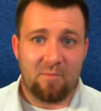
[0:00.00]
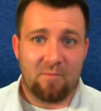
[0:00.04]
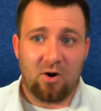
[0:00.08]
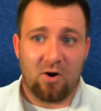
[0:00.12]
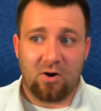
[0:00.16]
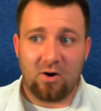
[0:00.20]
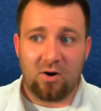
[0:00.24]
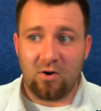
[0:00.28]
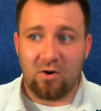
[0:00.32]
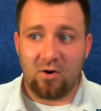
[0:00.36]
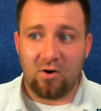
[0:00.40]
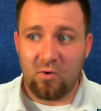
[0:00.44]

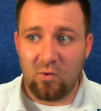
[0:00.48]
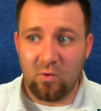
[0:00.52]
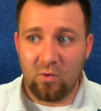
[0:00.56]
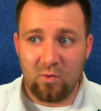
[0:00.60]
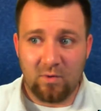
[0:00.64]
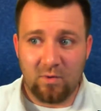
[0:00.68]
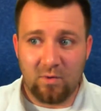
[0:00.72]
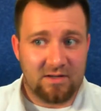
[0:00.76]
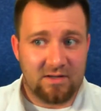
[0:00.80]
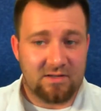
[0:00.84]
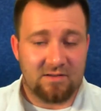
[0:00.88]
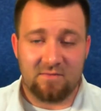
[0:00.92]
Barker,
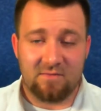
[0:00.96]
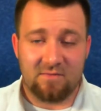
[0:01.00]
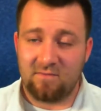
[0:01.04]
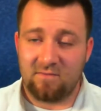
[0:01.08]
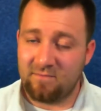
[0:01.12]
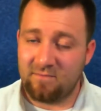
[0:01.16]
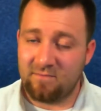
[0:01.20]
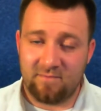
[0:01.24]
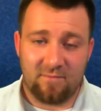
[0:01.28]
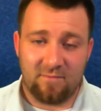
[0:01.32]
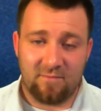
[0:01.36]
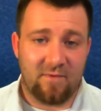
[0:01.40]
who is
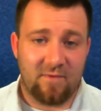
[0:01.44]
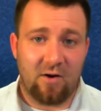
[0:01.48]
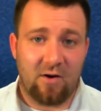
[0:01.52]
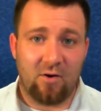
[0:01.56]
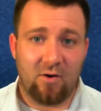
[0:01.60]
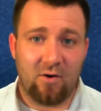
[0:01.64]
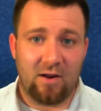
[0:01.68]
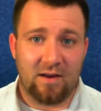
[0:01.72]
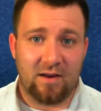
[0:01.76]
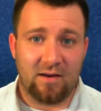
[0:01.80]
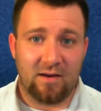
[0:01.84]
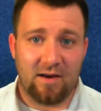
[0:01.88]

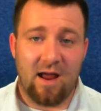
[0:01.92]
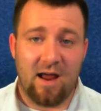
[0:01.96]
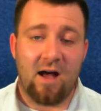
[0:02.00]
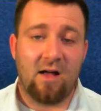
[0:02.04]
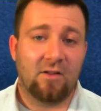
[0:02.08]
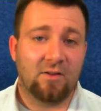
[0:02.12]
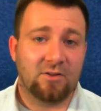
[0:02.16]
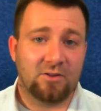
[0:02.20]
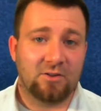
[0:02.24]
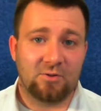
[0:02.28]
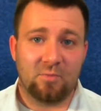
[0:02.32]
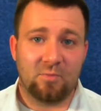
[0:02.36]
very
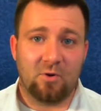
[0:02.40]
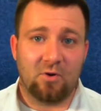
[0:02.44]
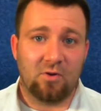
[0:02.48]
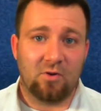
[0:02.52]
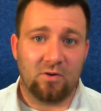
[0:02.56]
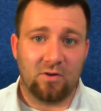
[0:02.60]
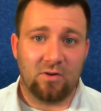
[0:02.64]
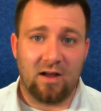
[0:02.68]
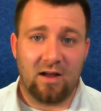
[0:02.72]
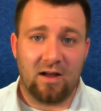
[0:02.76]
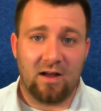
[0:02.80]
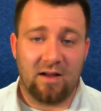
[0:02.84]

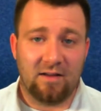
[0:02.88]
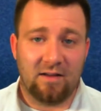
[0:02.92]
knowledgeable.